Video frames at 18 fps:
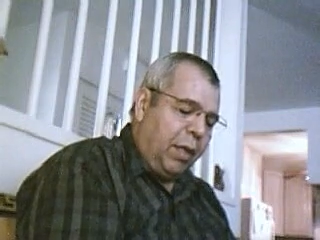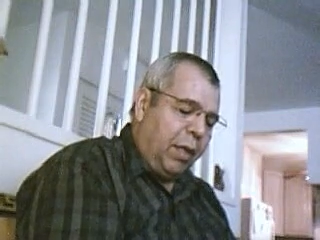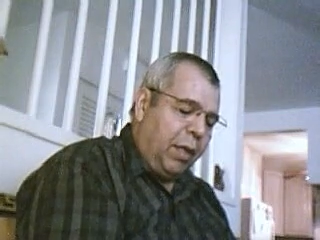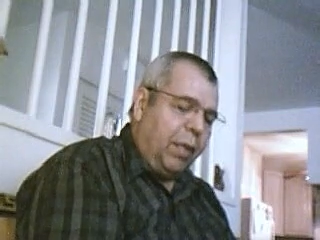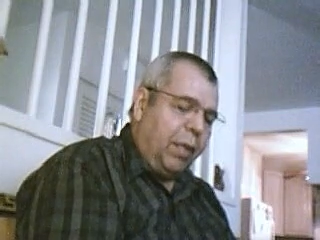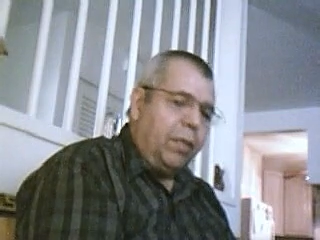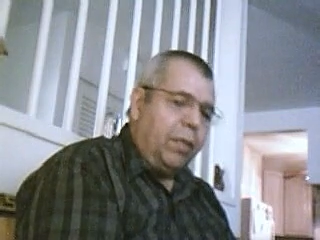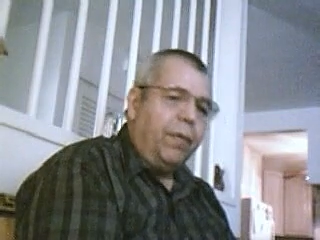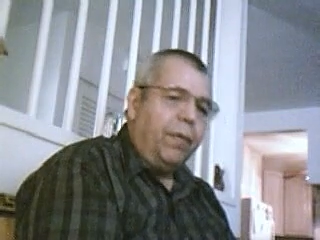
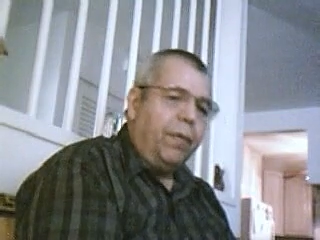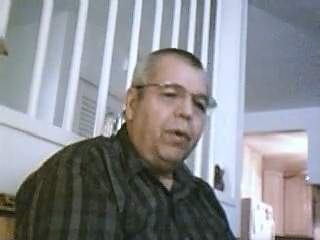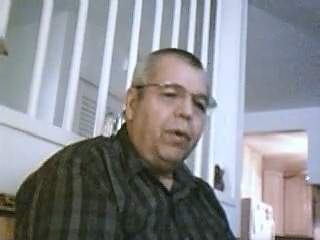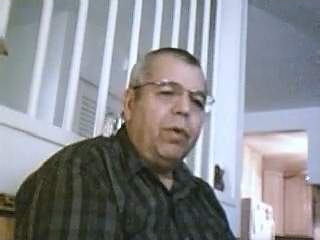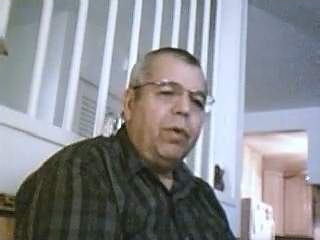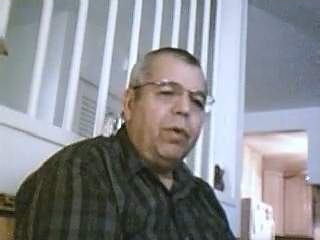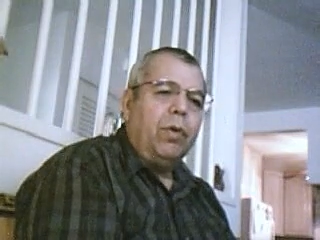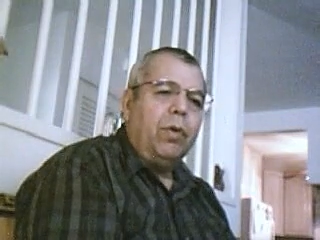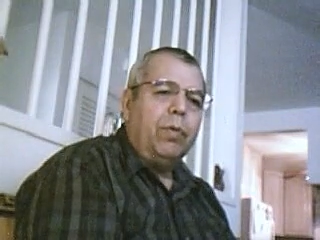There's a
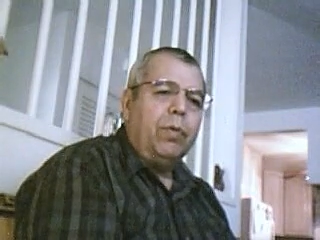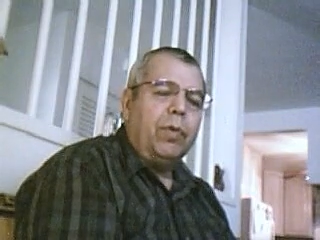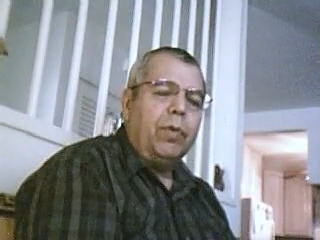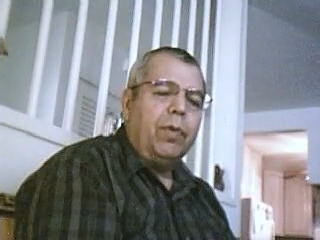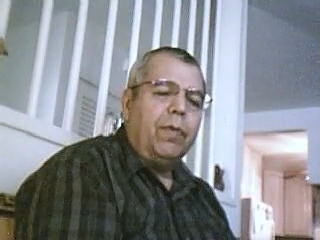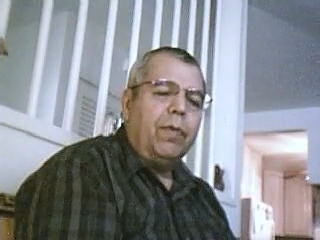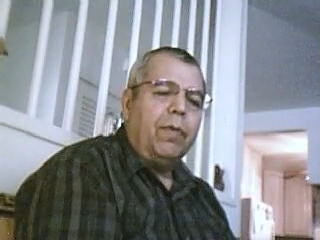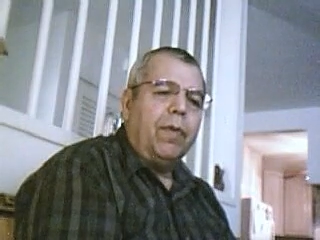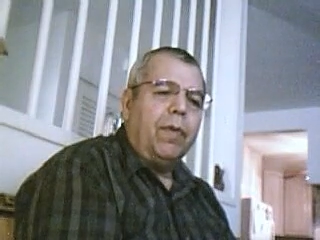few
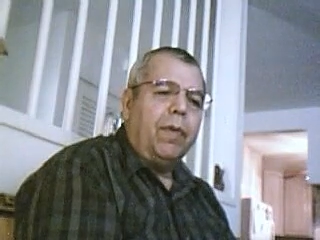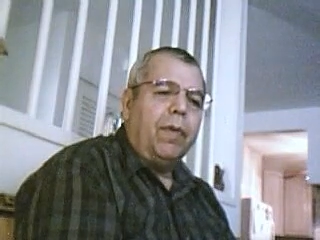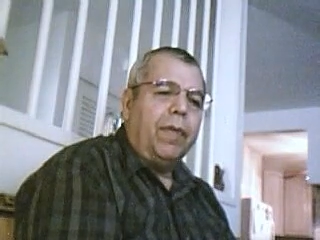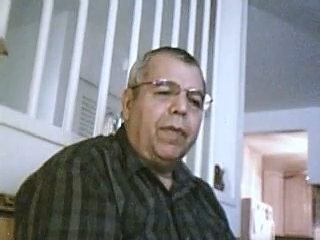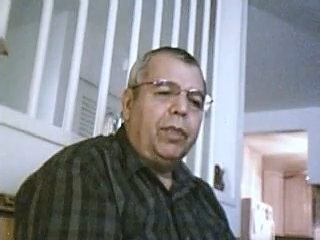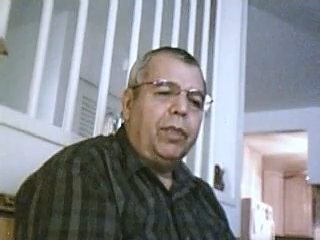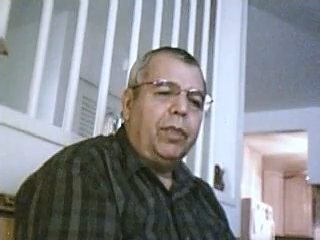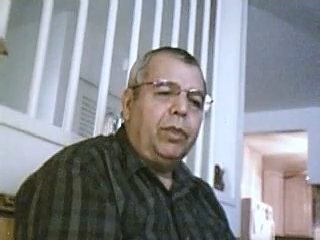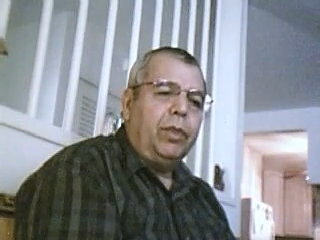groups of
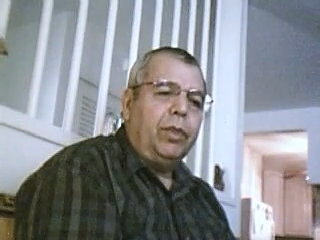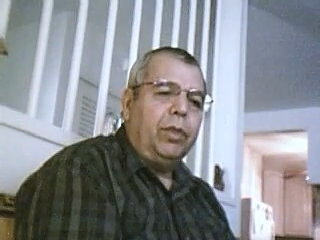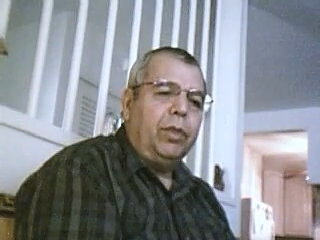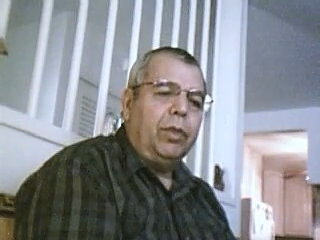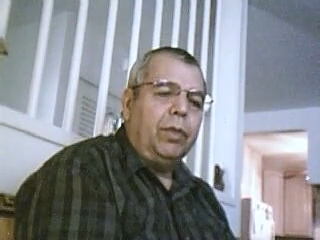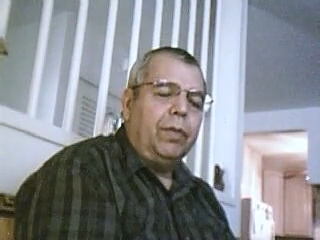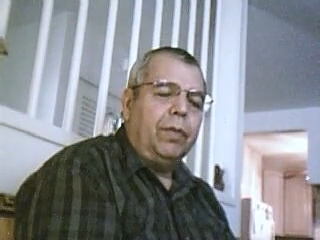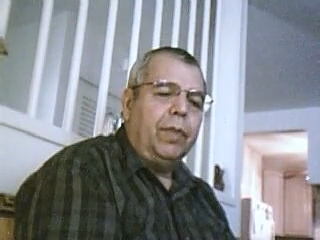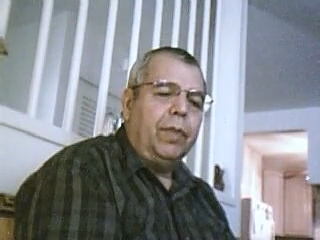
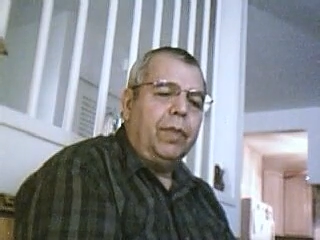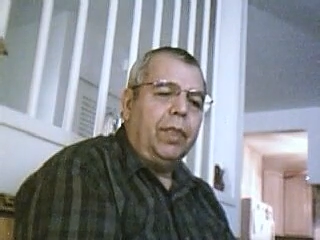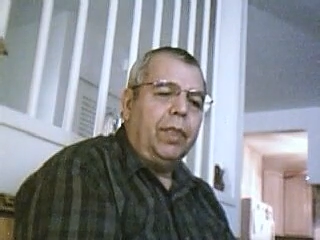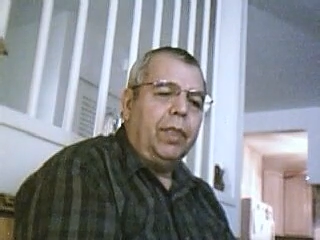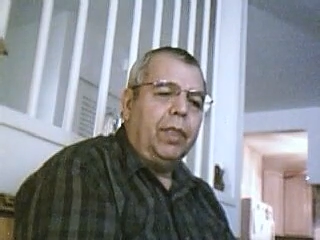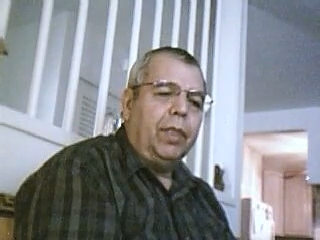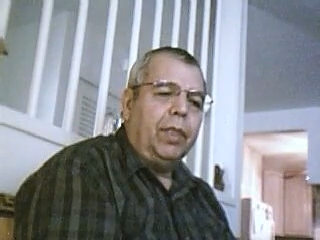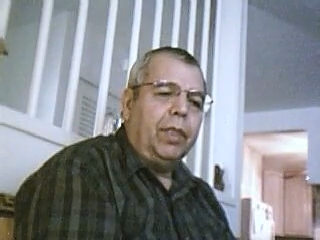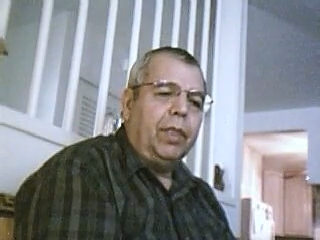
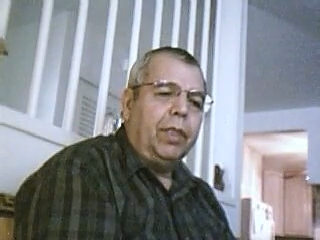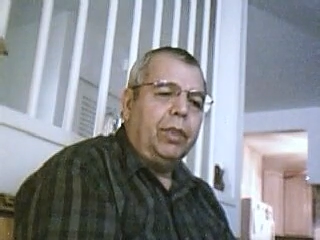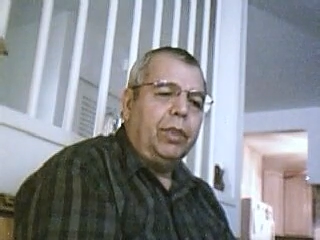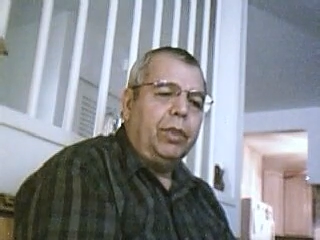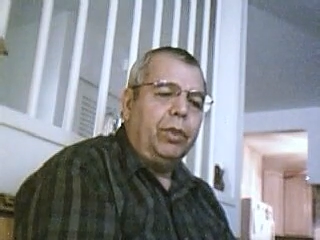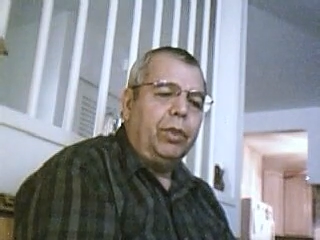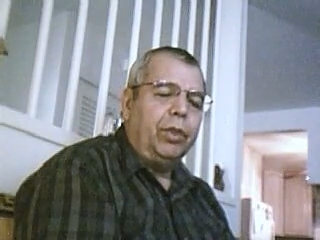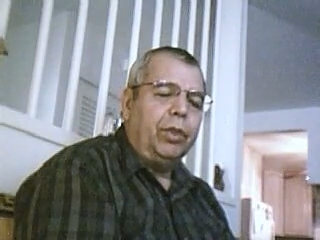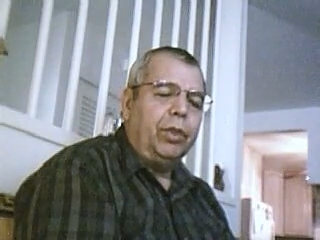
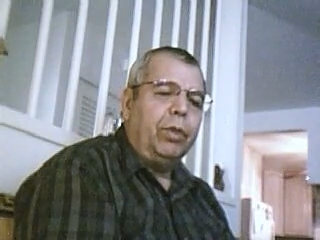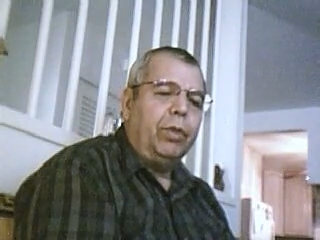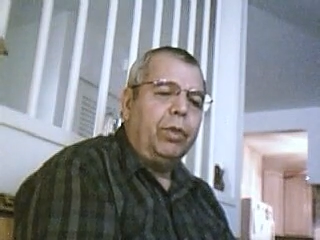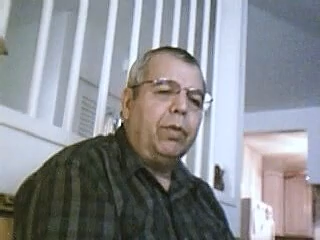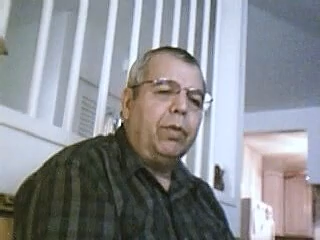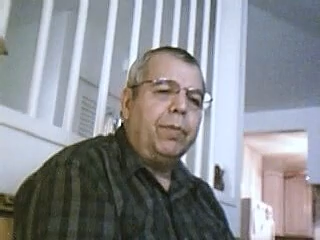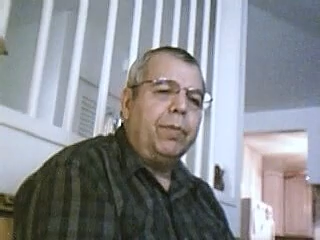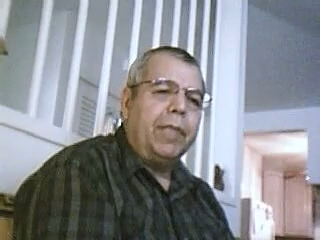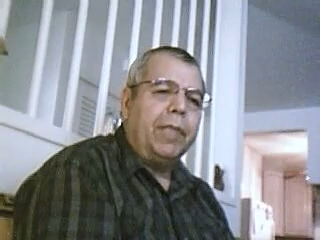the Jewish
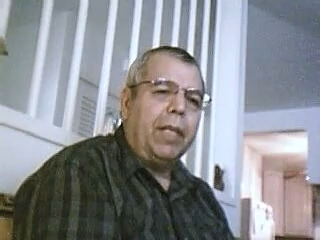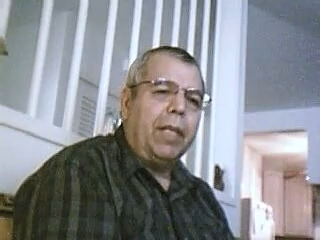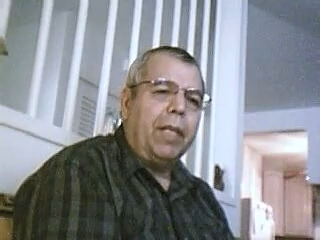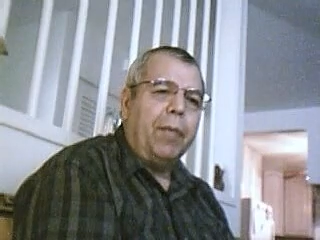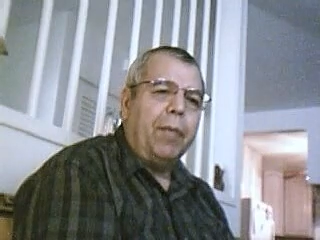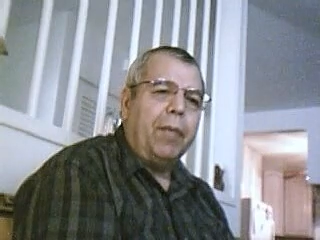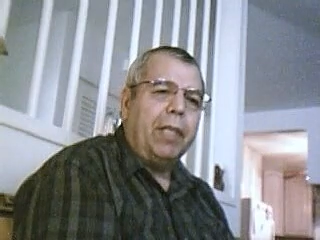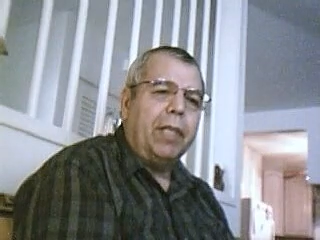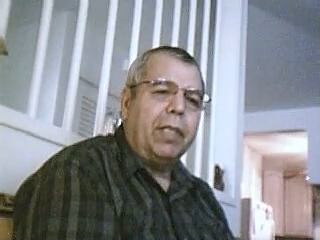groups that
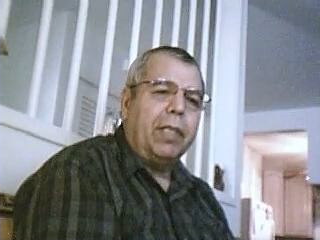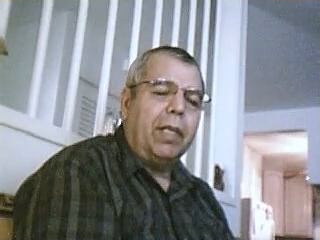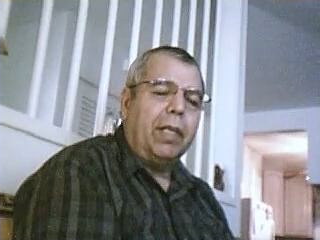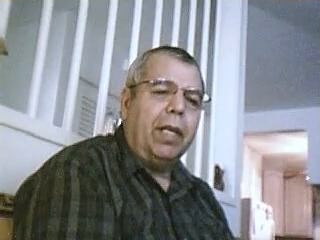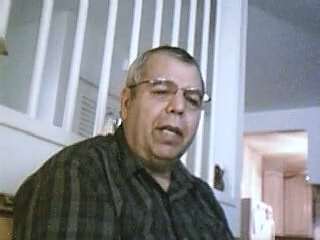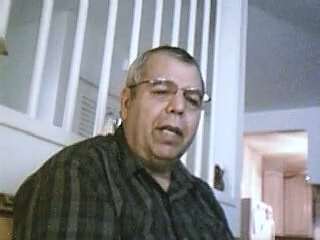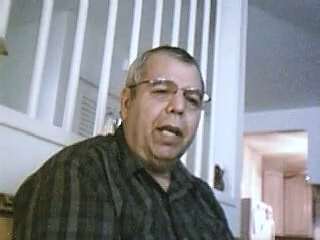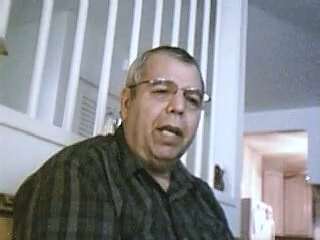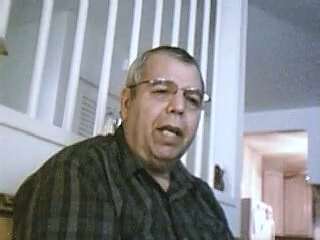
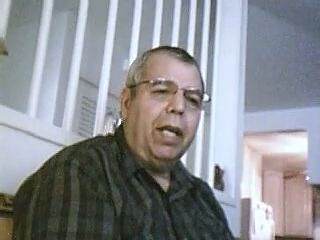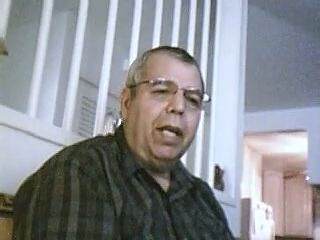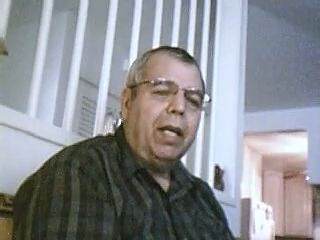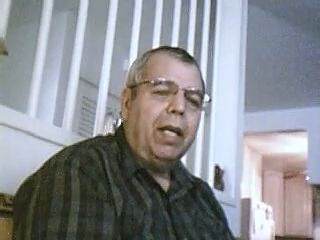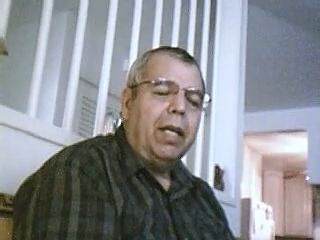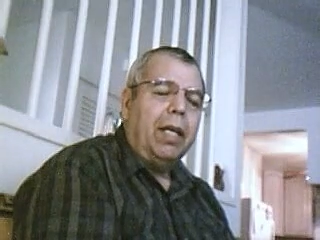basically